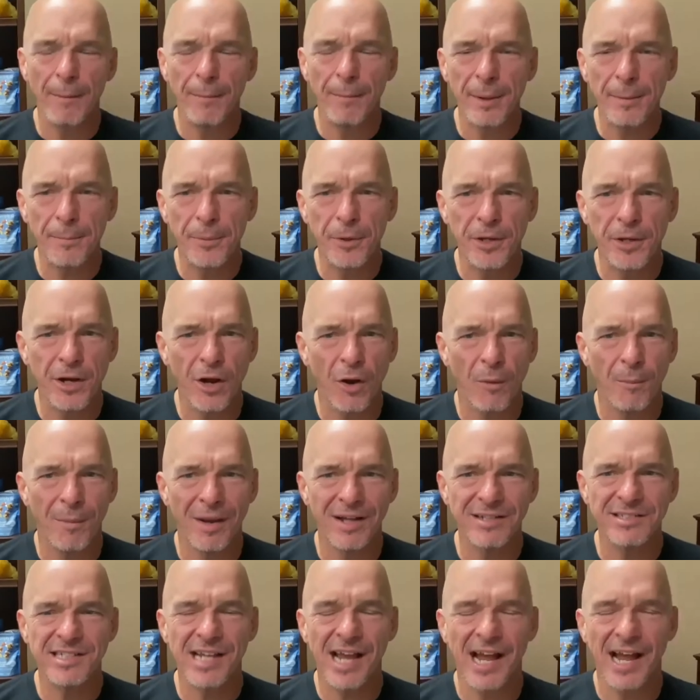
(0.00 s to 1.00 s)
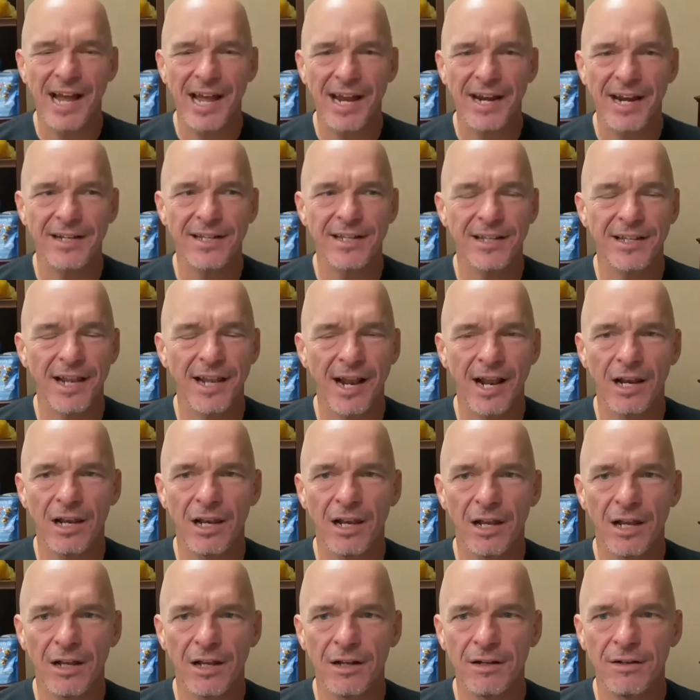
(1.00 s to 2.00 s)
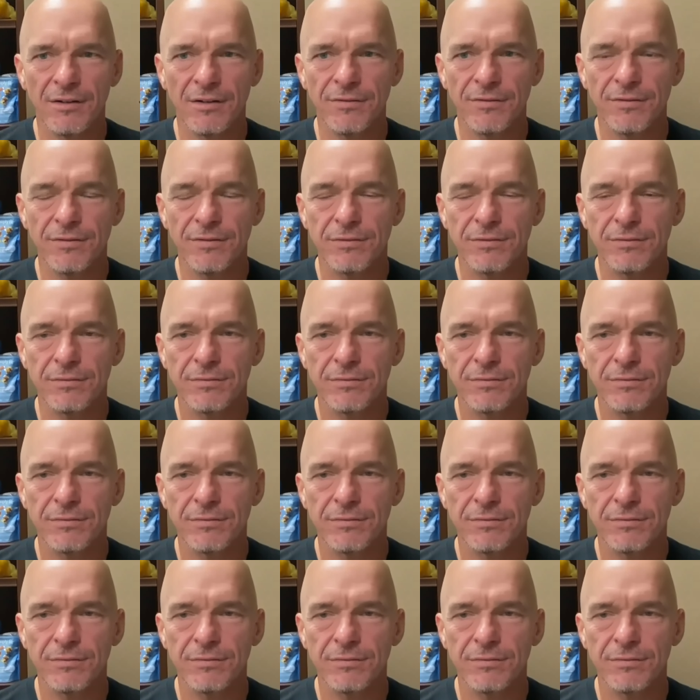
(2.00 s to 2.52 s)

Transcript: I've been putting on my sciatica that I love.